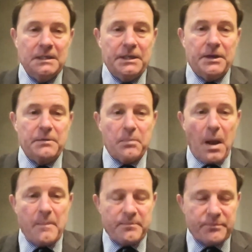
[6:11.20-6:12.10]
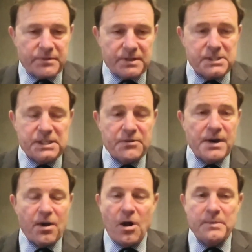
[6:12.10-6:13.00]
The
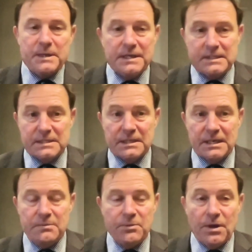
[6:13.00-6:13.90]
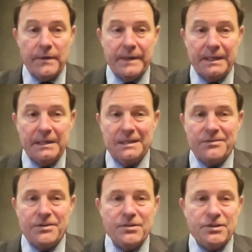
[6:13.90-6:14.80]
Syrian army needs to keep going.
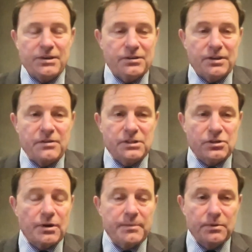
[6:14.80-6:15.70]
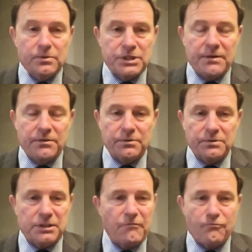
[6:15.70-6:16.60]
Those criminal
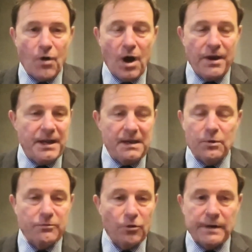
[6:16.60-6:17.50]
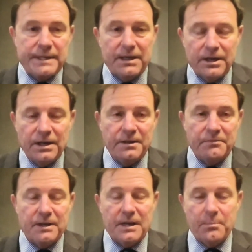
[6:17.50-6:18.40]
generals have run, and we've already heard of
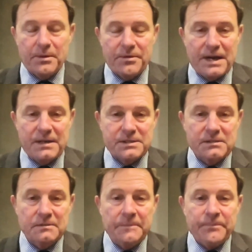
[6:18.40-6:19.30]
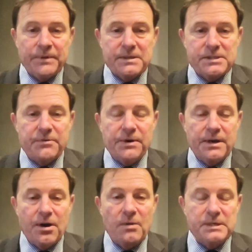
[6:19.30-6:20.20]
a couple of thousand Syrian
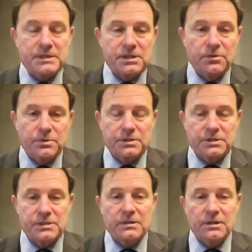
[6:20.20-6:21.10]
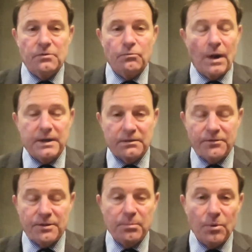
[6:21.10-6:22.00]
army soldiers running for
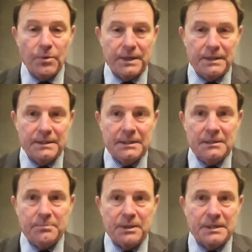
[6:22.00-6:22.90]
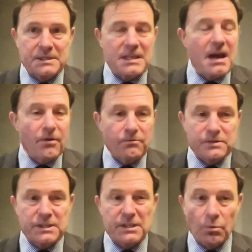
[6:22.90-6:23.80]
the border because they're
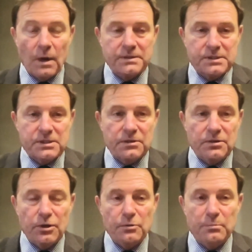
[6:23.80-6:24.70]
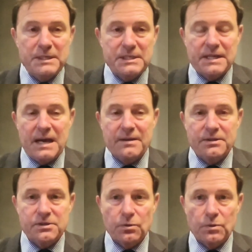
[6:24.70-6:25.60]
obviously the ones who meted out the
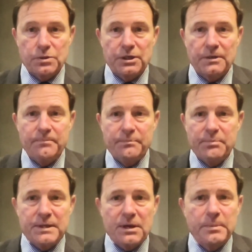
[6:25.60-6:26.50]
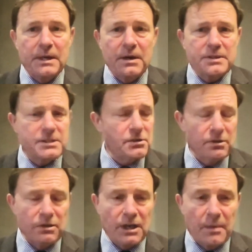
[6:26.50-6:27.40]
torture. But there'll be others who
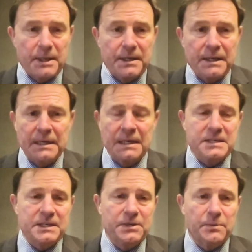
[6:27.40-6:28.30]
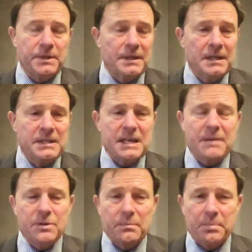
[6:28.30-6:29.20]
can come in and deal with it. Same
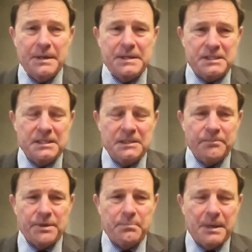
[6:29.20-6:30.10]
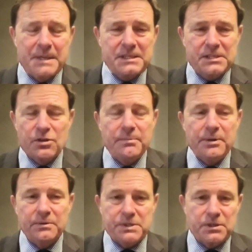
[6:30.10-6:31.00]
with the police. The police
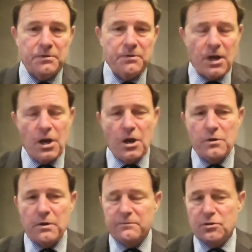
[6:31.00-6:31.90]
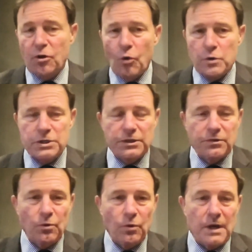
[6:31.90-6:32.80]
criminals who have tortured
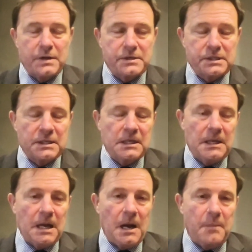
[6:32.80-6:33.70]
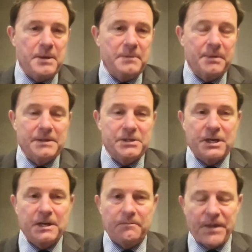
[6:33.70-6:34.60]
all those people in
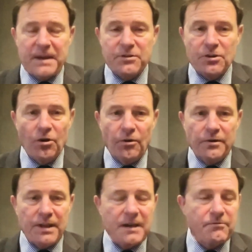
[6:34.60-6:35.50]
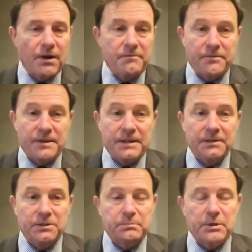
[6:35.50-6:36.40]
jail, they've gone. They've run for the
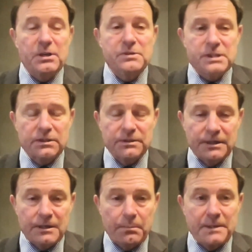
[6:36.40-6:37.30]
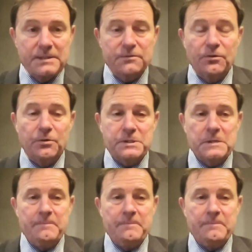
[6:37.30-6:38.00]
hills. But you still need a police force.